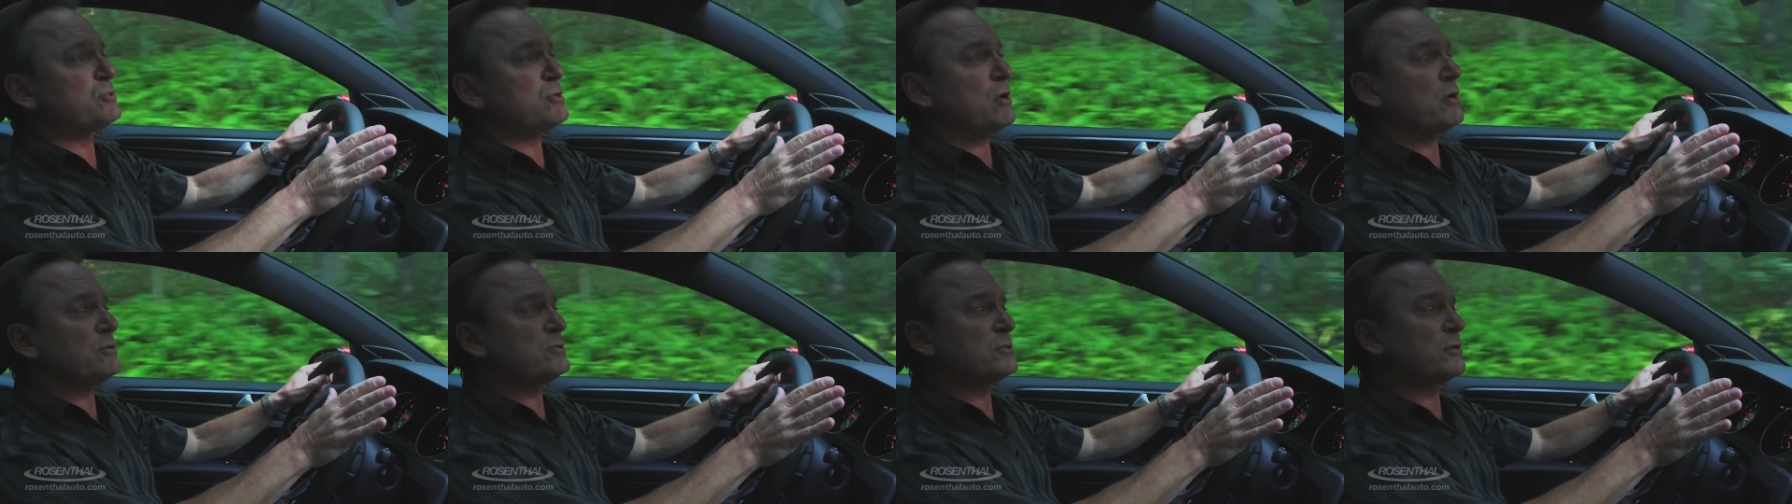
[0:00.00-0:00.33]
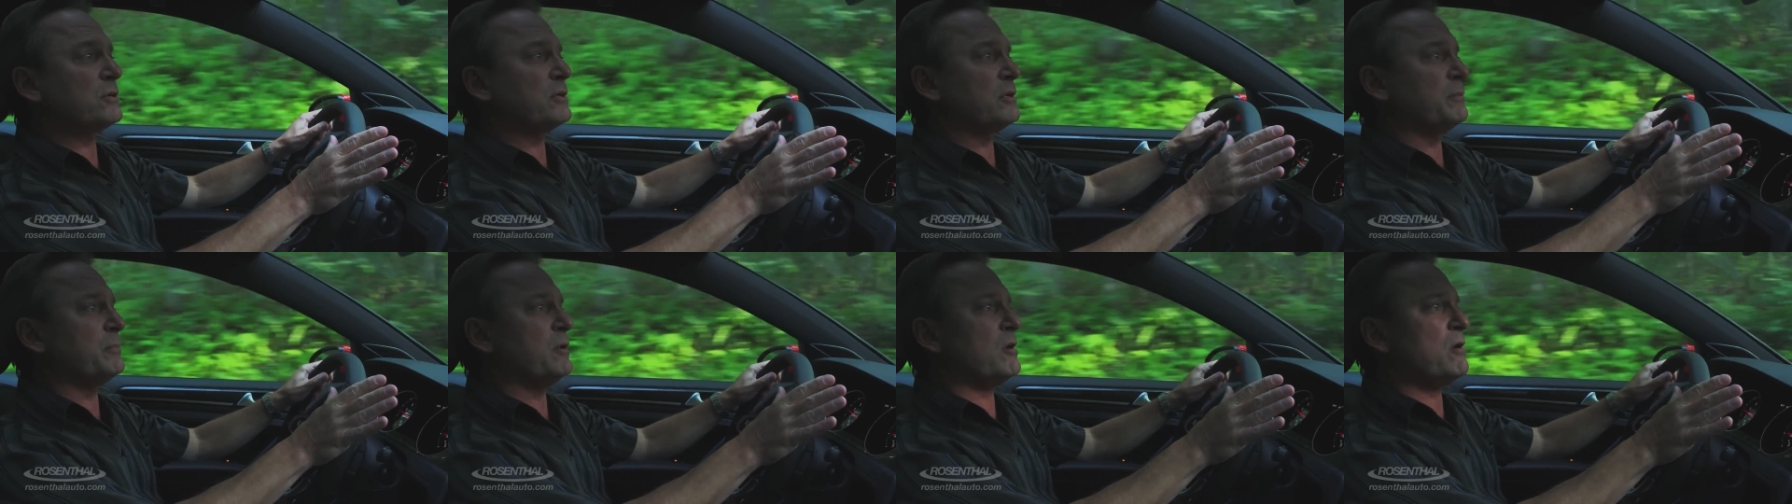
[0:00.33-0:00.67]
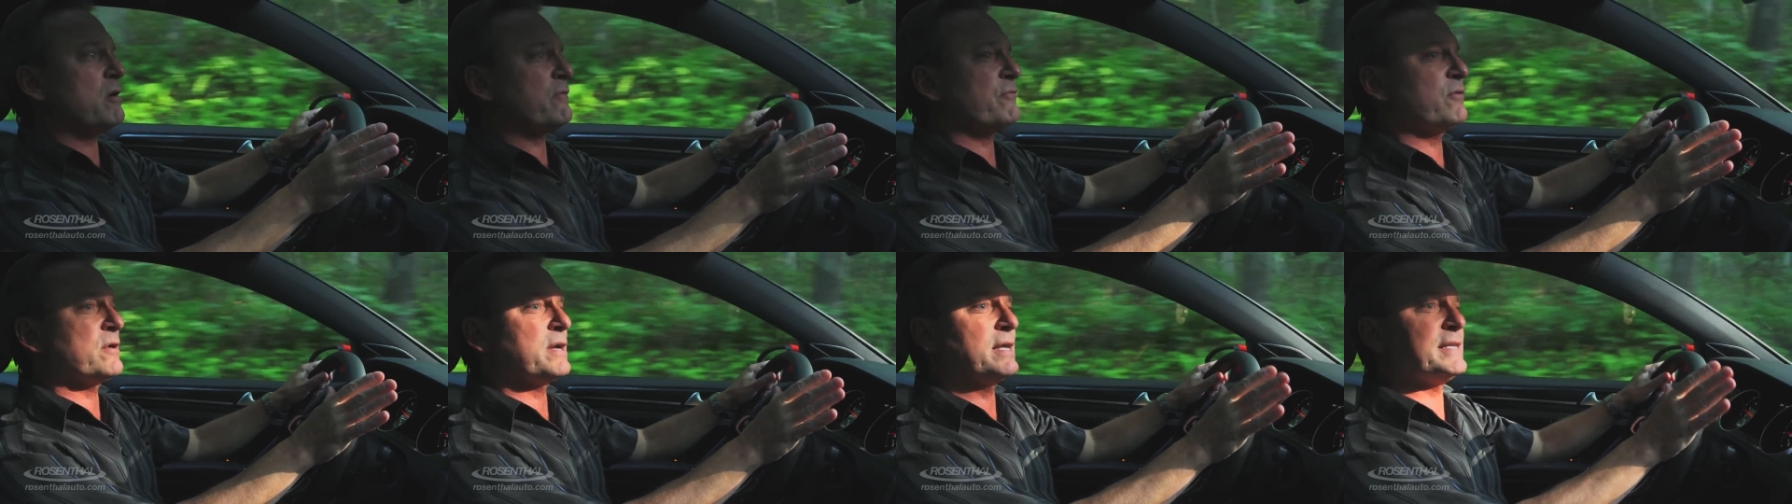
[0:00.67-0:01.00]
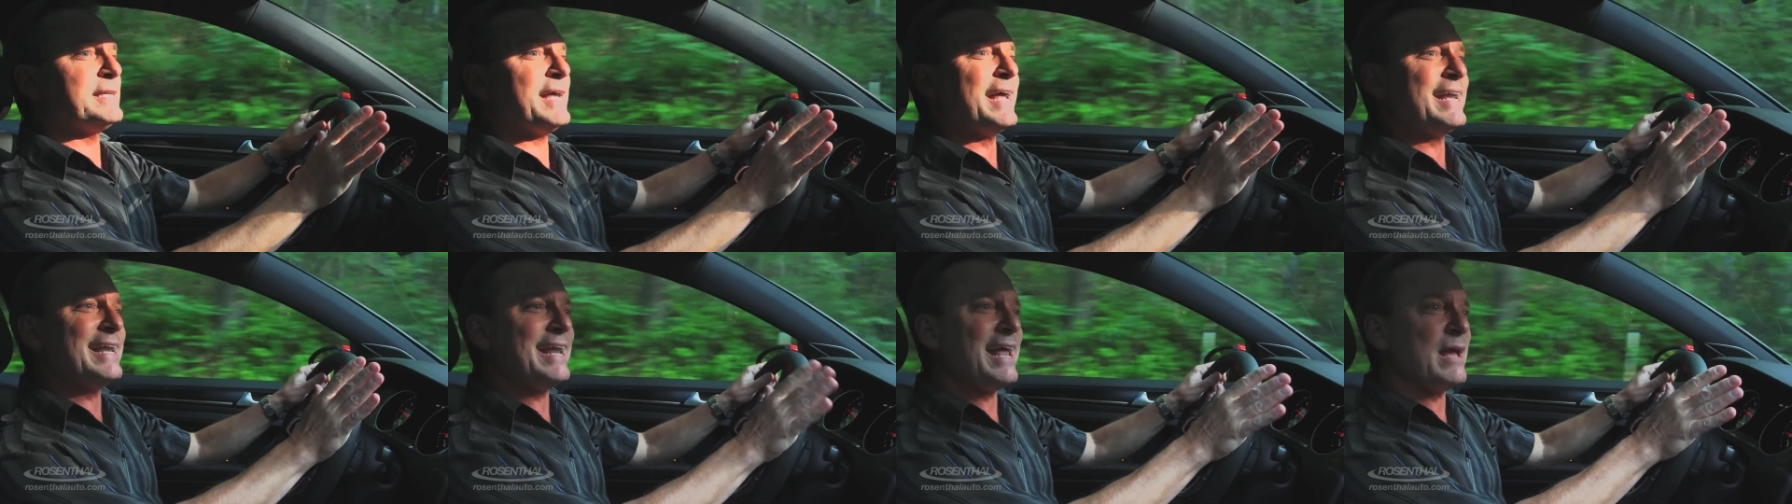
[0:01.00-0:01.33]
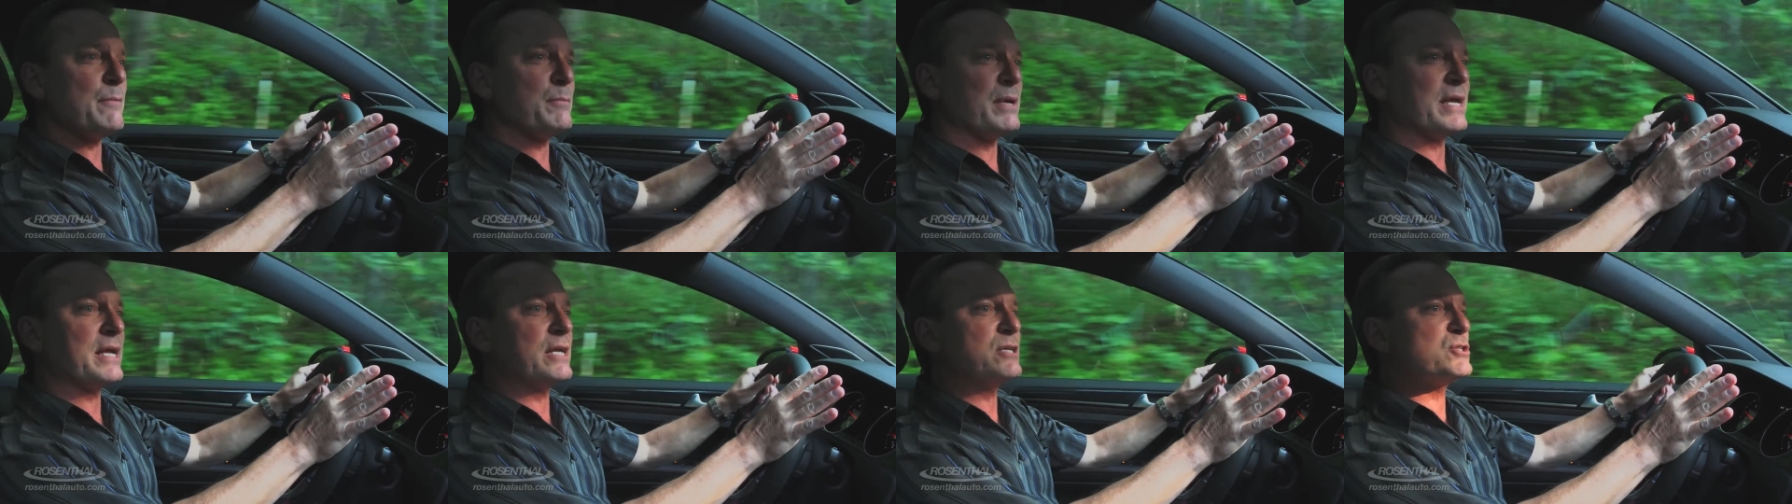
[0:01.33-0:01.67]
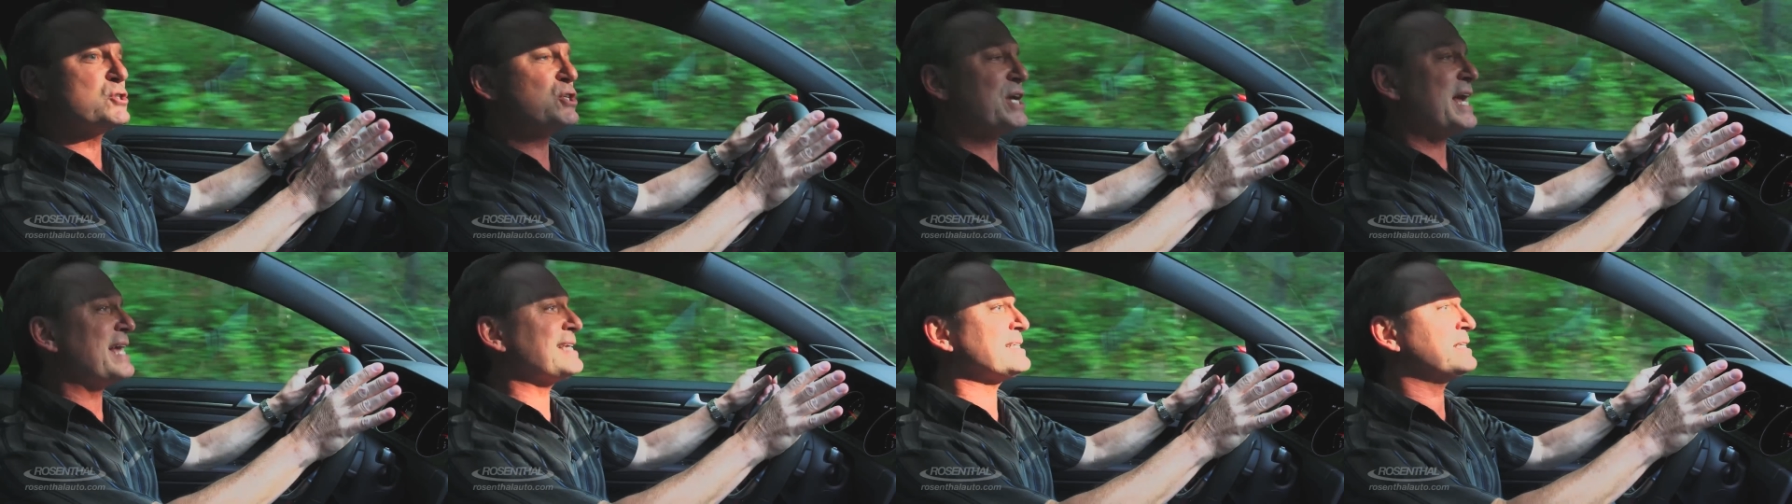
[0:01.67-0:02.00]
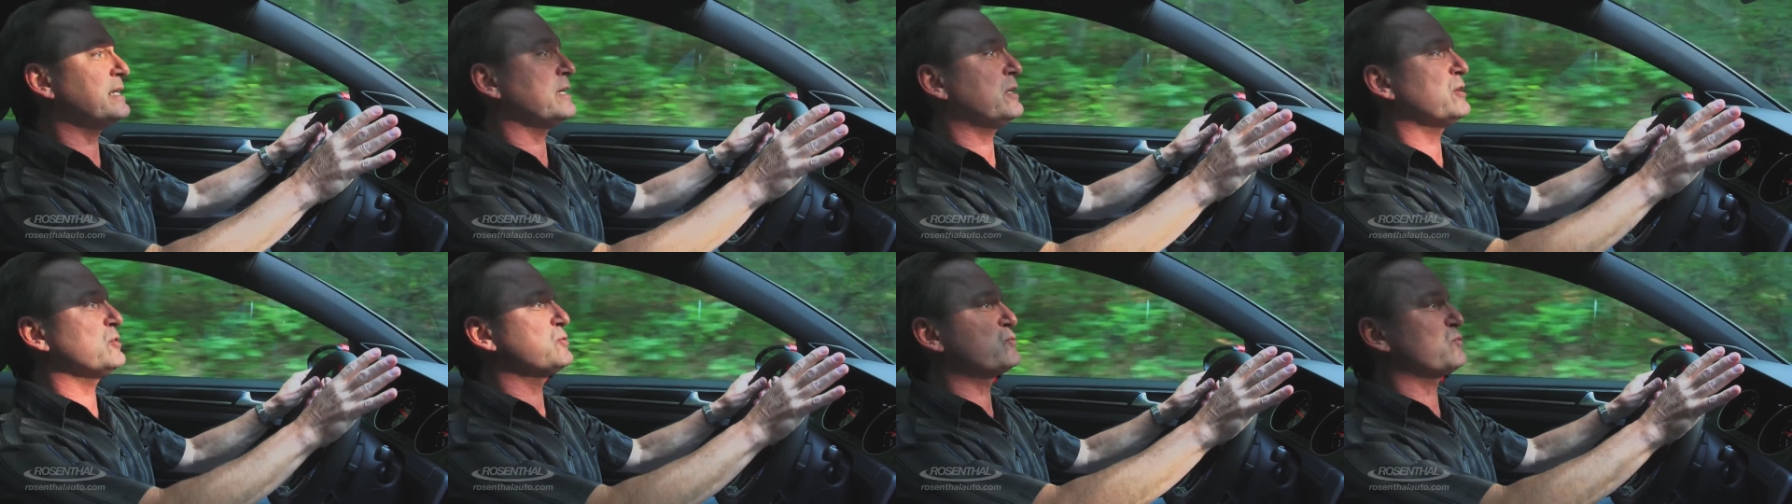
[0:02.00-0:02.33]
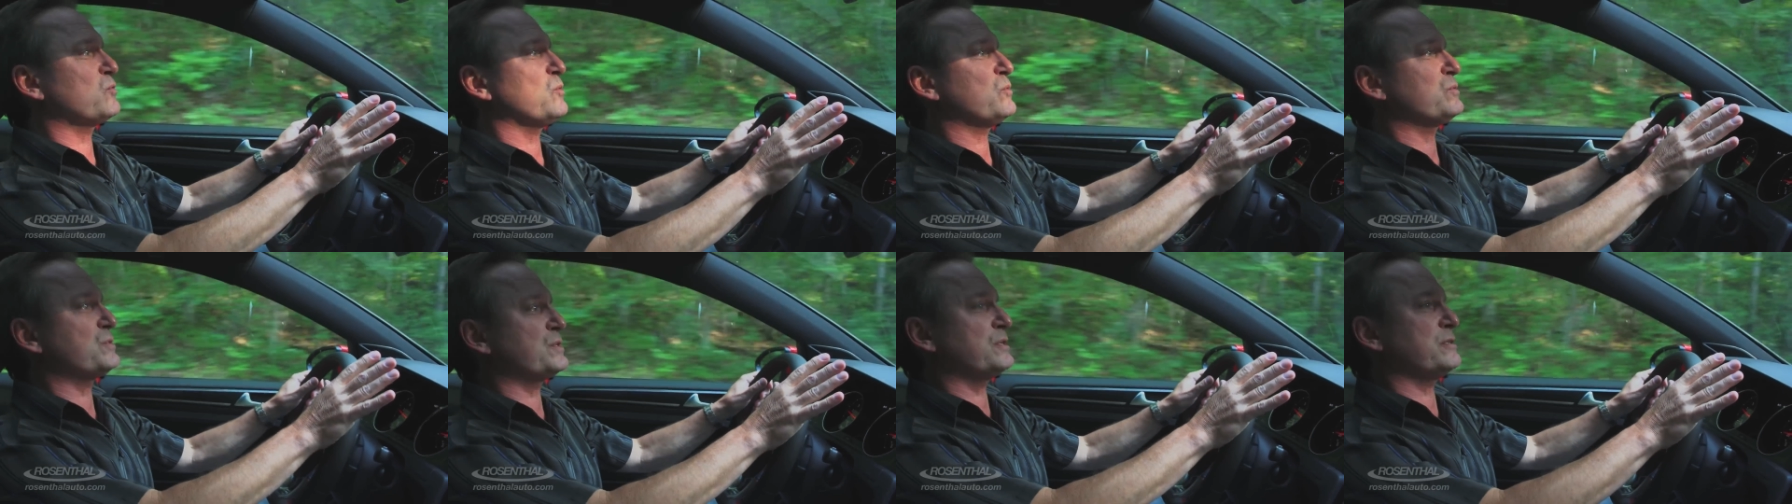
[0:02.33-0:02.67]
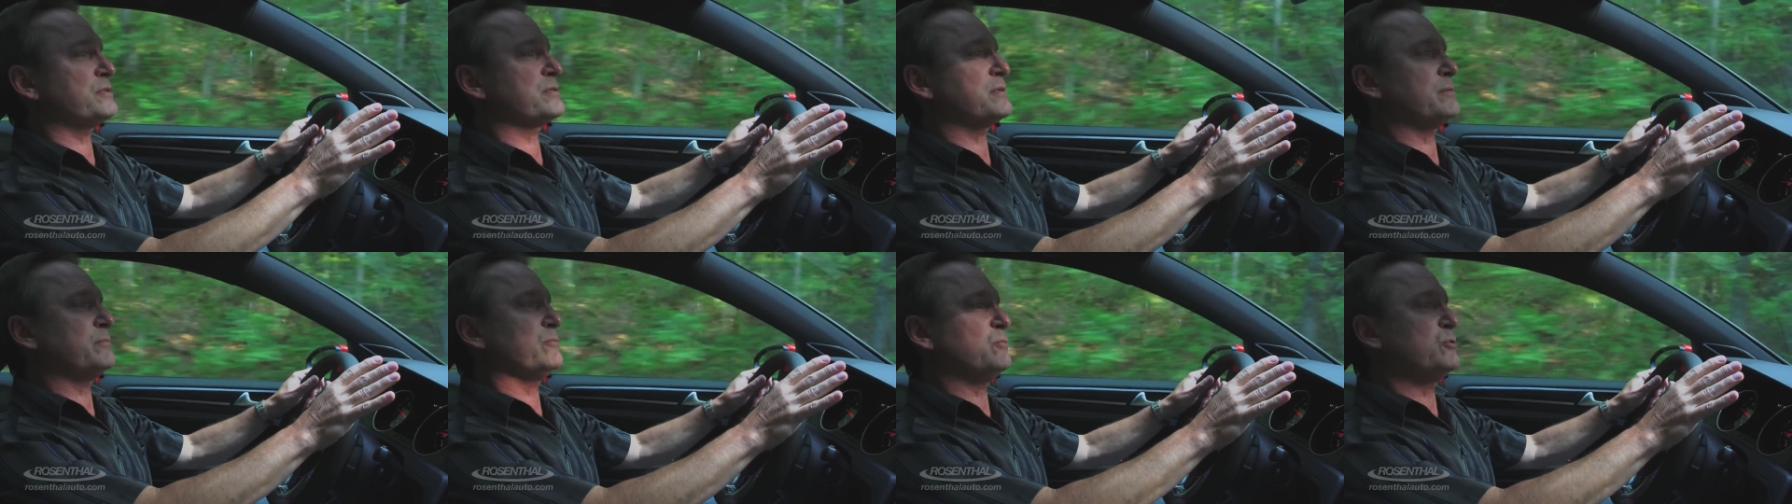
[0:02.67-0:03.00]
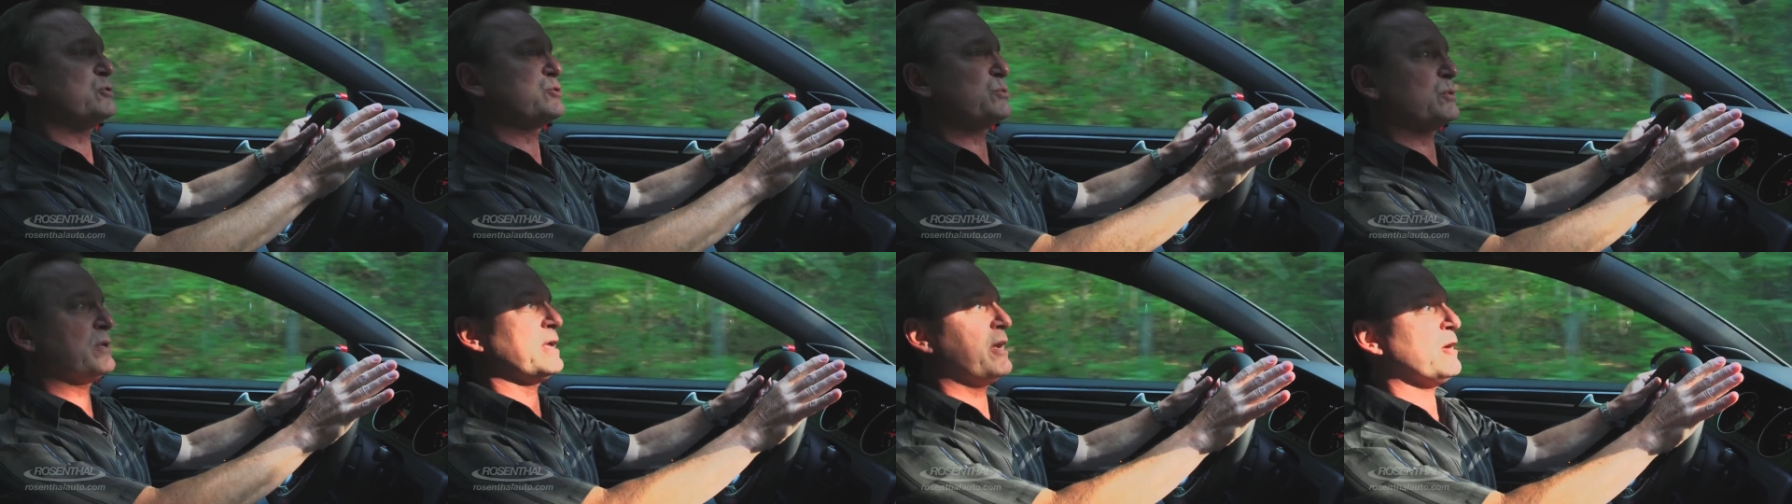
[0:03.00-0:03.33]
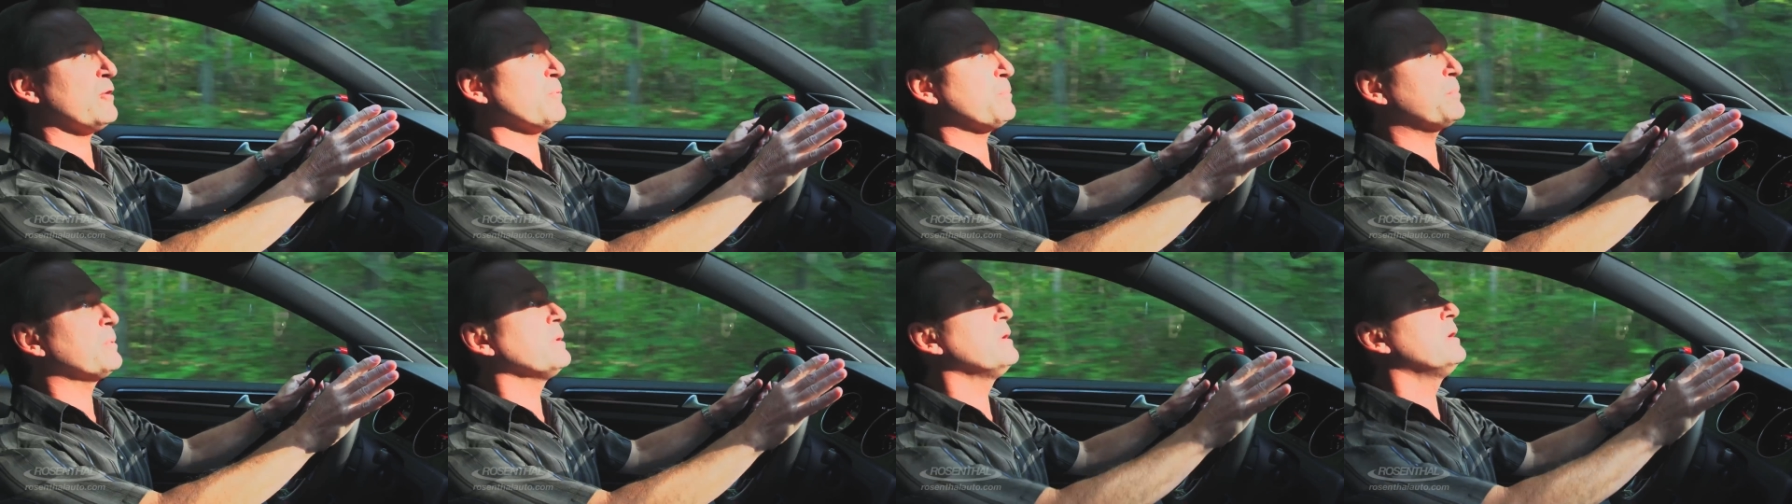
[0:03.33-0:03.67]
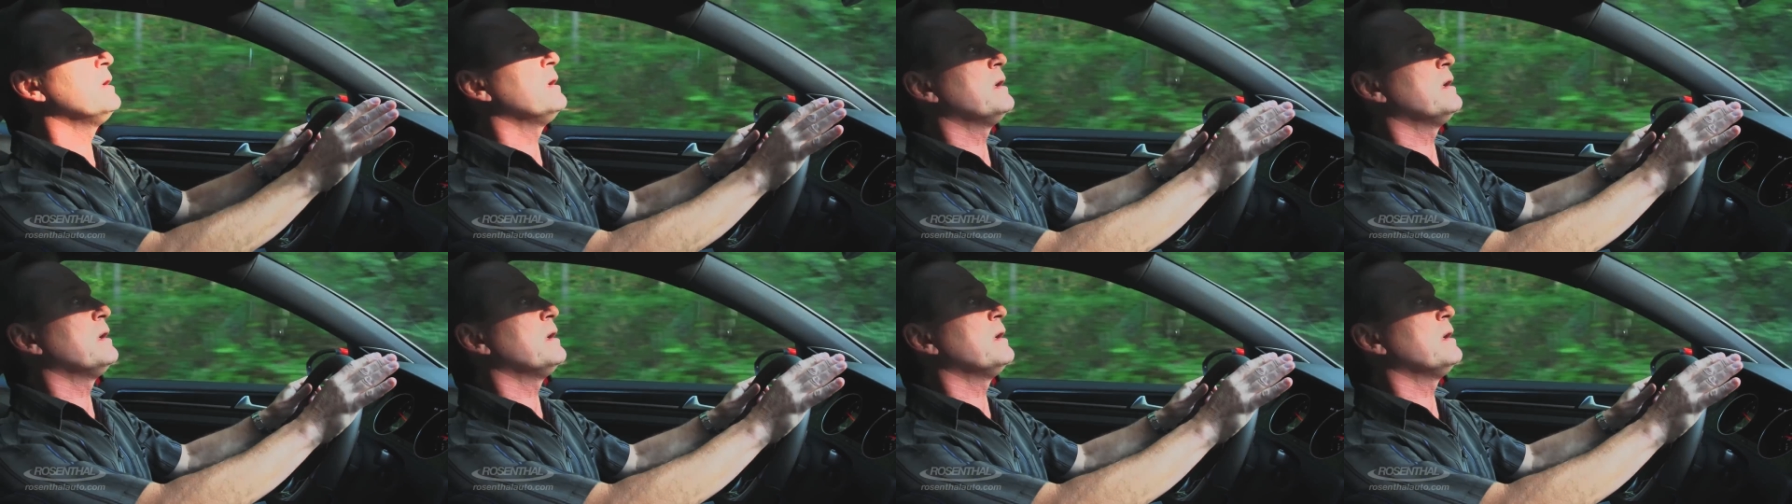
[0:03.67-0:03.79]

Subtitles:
also going to be offering a dynamic chassis control system, which will help